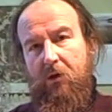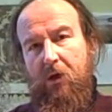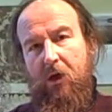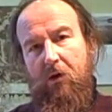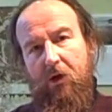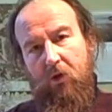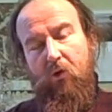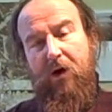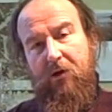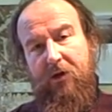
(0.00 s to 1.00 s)
I
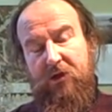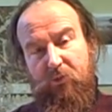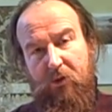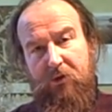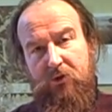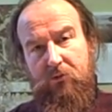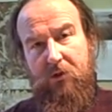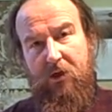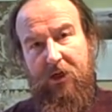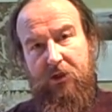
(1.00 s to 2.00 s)
quite like spiritual
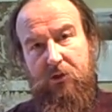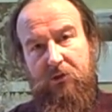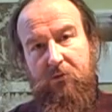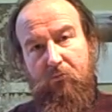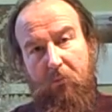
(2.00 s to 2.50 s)
donations.